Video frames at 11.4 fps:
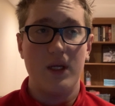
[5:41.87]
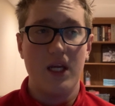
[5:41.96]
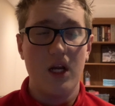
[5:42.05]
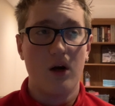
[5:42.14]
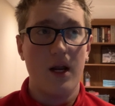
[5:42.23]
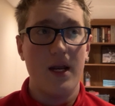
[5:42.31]

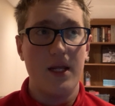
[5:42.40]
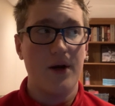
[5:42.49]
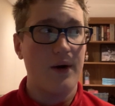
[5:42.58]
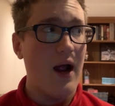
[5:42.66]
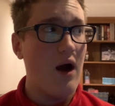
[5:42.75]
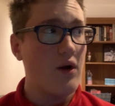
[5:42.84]
year in and
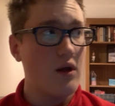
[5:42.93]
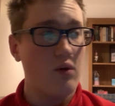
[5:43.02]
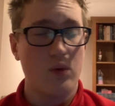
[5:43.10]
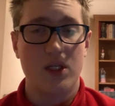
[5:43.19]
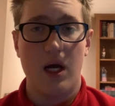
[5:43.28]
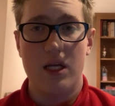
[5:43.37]
year out in
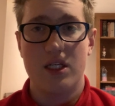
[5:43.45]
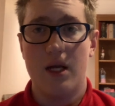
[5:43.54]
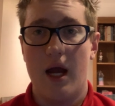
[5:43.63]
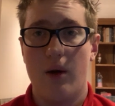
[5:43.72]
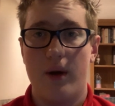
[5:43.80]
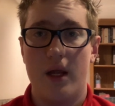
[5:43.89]
Wisconsin,
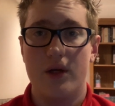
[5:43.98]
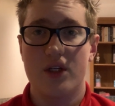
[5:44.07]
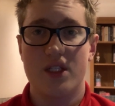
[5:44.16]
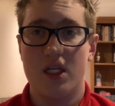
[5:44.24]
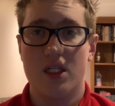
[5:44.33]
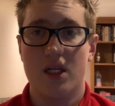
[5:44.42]
Iowa to end your
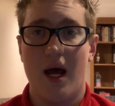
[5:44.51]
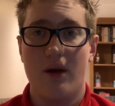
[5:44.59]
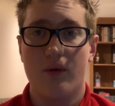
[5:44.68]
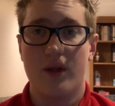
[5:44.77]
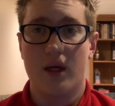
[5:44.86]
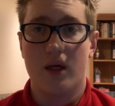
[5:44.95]
season. I
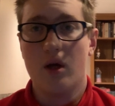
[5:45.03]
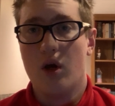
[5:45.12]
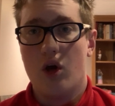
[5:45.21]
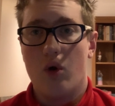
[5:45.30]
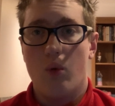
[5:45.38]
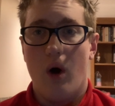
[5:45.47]
don't think
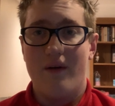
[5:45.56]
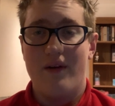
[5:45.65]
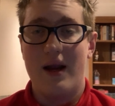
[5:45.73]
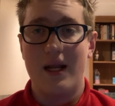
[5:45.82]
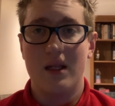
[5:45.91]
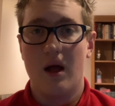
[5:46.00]
we'll have
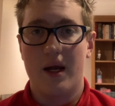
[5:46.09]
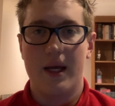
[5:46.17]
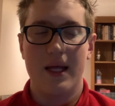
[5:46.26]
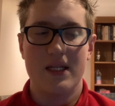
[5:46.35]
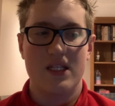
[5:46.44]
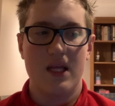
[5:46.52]
any luck
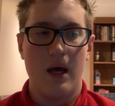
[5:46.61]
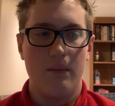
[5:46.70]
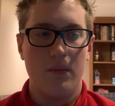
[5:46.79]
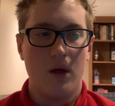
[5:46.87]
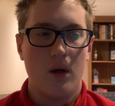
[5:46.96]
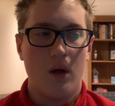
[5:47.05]
against them.
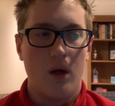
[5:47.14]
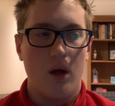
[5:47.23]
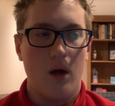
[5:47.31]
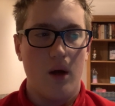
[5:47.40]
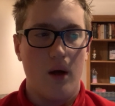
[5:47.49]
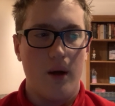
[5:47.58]

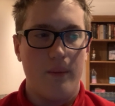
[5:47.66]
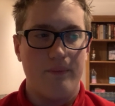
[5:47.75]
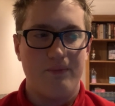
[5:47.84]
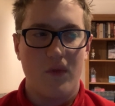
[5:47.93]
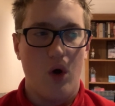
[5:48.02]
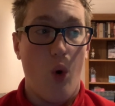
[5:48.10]

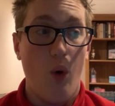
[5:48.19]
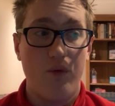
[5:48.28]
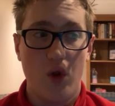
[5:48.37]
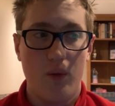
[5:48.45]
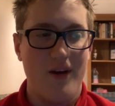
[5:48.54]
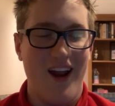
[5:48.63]

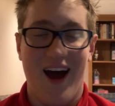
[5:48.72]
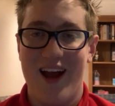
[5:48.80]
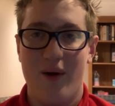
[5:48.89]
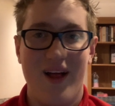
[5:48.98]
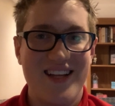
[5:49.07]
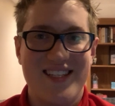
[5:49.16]
Hopefully, we beat
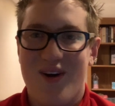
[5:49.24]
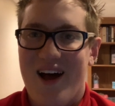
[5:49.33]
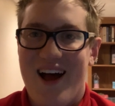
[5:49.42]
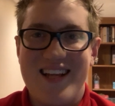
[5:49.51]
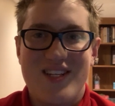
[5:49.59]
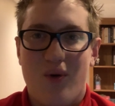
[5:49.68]
Iowa.
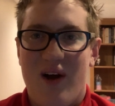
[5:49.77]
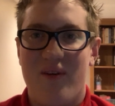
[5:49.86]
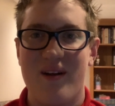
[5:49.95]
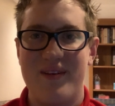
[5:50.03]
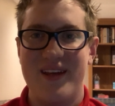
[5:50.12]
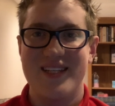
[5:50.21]
That's who I
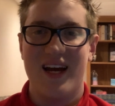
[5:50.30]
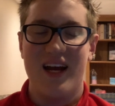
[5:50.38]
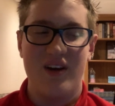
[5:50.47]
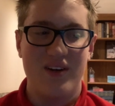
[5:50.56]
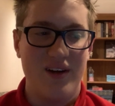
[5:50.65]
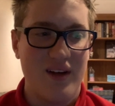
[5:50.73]
want to beat is
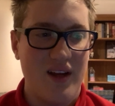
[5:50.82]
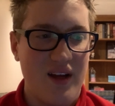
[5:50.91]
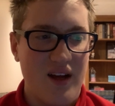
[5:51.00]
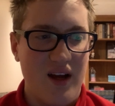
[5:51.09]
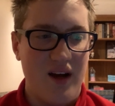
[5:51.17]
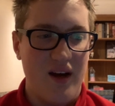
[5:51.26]
Iowa.
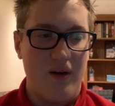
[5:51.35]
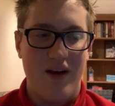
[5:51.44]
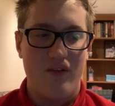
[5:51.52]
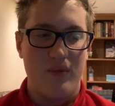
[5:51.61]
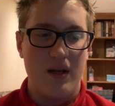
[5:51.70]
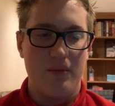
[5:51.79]
I
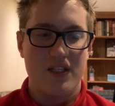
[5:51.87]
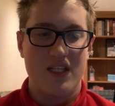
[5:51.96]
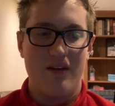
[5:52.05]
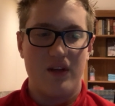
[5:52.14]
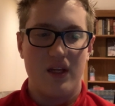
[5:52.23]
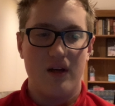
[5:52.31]
haven't beat them in
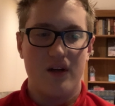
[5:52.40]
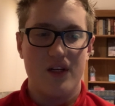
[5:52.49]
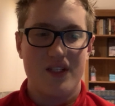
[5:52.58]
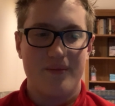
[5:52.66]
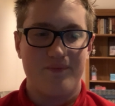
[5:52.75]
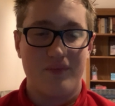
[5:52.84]
7
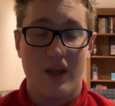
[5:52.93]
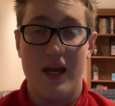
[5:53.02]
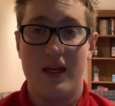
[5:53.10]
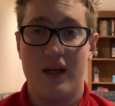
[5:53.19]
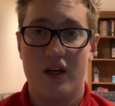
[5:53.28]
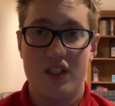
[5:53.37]
years,
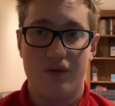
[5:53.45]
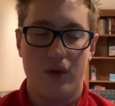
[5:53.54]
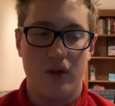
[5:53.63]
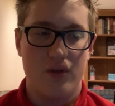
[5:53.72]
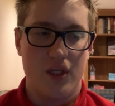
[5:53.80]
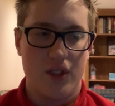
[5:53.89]
8 years if we
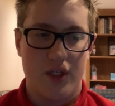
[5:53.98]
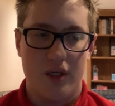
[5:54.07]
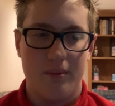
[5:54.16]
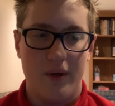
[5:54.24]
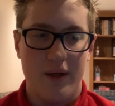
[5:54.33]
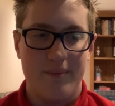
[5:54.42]
lose this year.